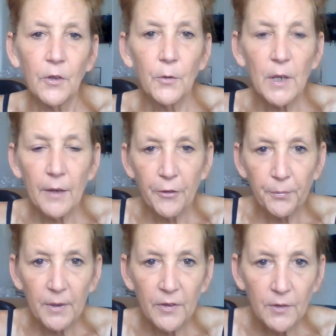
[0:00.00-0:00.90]
So you have
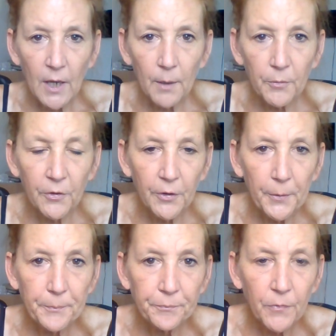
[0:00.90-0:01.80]
three steps
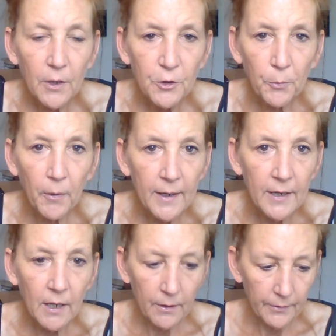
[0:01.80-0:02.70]
to brain
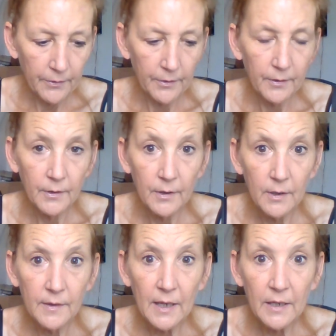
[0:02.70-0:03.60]
health.
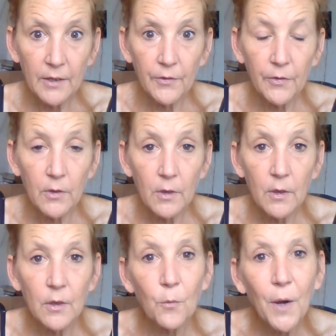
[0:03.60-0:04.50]
That is
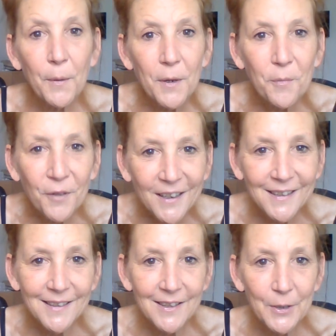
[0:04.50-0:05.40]
the way we
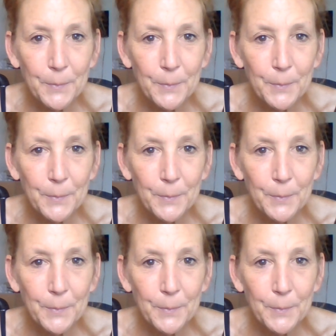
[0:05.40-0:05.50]
breathe,